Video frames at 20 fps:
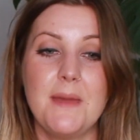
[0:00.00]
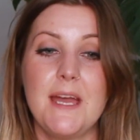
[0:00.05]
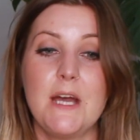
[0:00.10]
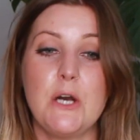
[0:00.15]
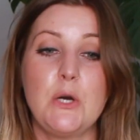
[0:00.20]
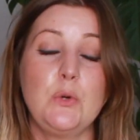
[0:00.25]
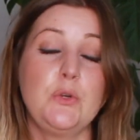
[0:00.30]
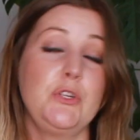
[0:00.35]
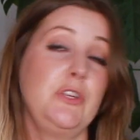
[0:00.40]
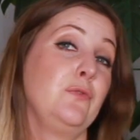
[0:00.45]

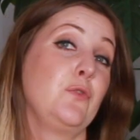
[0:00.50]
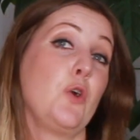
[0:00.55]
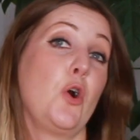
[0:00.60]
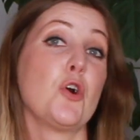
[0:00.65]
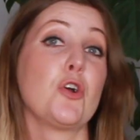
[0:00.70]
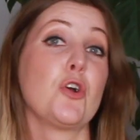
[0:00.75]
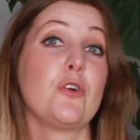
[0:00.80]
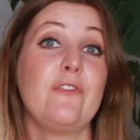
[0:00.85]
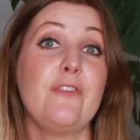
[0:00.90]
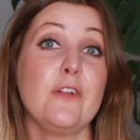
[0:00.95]
milk, you've
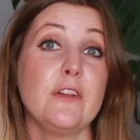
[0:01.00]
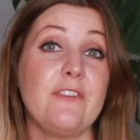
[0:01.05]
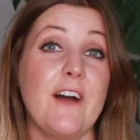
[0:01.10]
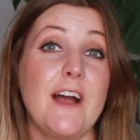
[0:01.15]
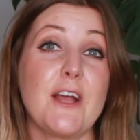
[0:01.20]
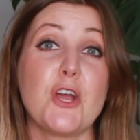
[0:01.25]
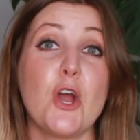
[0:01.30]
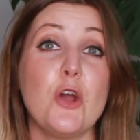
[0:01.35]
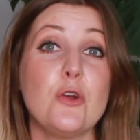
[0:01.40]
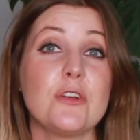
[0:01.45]
got full
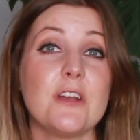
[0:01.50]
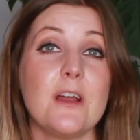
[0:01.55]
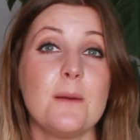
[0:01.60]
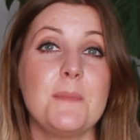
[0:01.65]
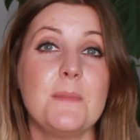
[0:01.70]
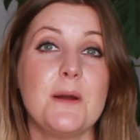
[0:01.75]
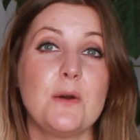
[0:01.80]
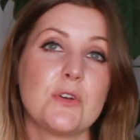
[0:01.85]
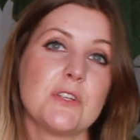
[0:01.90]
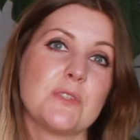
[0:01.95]
fat
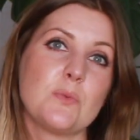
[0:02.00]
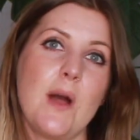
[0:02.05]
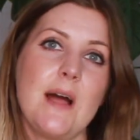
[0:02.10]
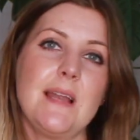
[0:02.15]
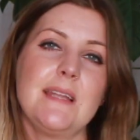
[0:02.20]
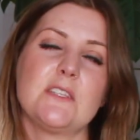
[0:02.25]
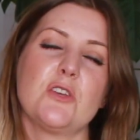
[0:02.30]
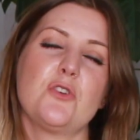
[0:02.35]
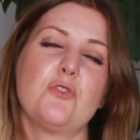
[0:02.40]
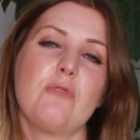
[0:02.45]
coconut milk as
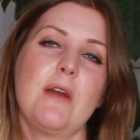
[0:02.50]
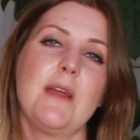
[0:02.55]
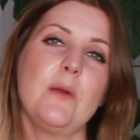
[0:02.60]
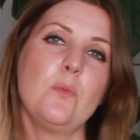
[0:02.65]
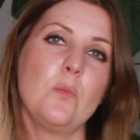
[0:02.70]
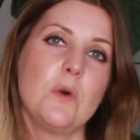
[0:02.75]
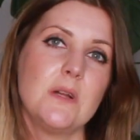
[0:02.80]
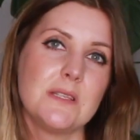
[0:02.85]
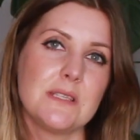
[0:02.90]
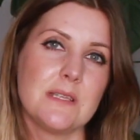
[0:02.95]
well, is a
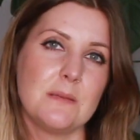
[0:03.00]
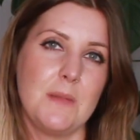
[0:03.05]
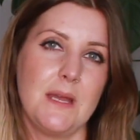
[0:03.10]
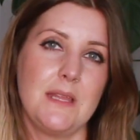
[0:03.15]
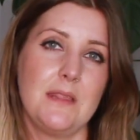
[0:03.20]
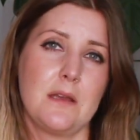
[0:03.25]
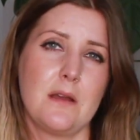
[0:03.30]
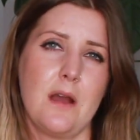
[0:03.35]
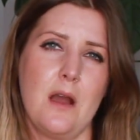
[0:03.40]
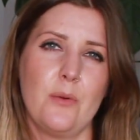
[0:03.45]
great one to
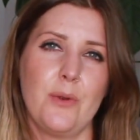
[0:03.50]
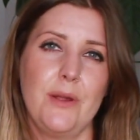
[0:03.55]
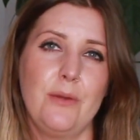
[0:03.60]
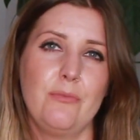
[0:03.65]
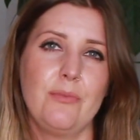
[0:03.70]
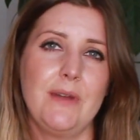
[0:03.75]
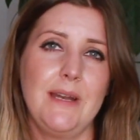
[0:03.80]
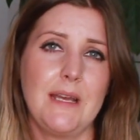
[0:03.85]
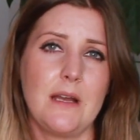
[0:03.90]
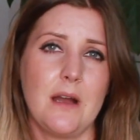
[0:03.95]
make the curry
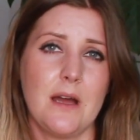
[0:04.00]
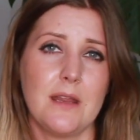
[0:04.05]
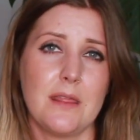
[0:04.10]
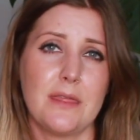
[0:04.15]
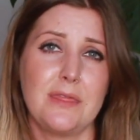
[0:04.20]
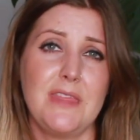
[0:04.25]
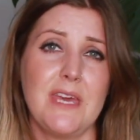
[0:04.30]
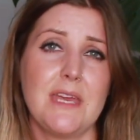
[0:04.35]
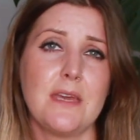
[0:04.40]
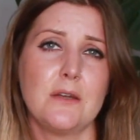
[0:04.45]
really kind of
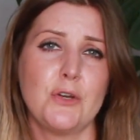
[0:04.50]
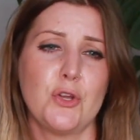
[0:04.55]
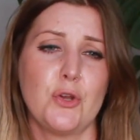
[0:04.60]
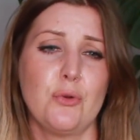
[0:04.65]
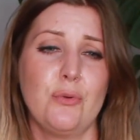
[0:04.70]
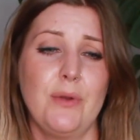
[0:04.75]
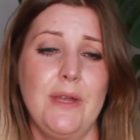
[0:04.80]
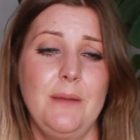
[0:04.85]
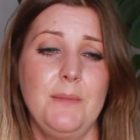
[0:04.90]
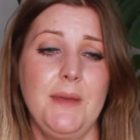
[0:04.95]
thick and
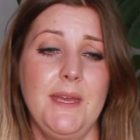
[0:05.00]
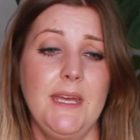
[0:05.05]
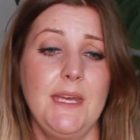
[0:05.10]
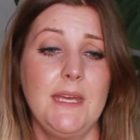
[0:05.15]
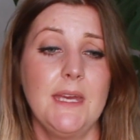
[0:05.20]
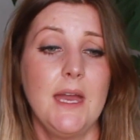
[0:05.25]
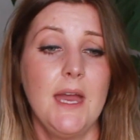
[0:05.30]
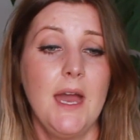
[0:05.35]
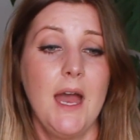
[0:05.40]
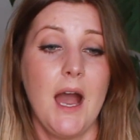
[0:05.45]

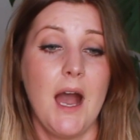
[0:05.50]
creamy.